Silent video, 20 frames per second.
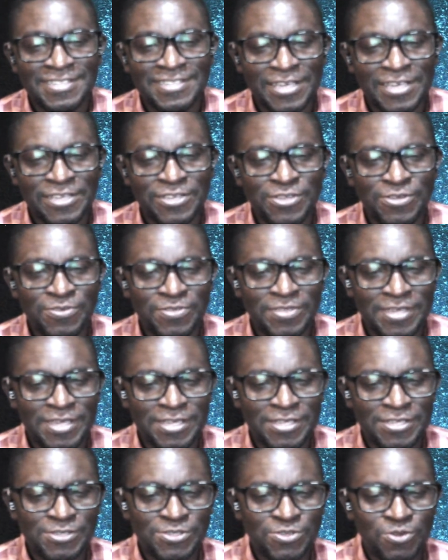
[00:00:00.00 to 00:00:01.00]
Thank
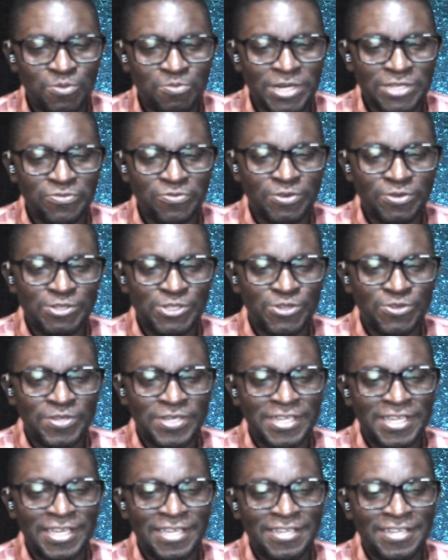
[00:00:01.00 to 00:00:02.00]
you so much for
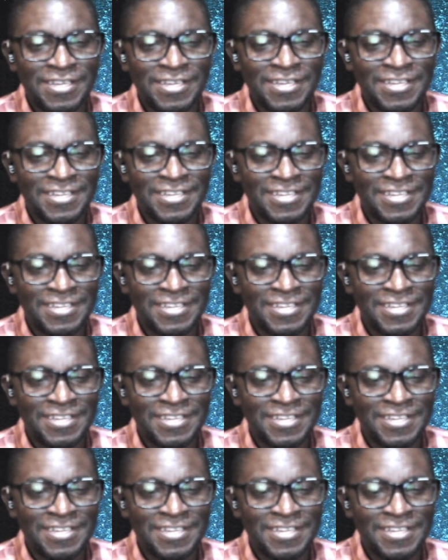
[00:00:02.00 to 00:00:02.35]
tuning in.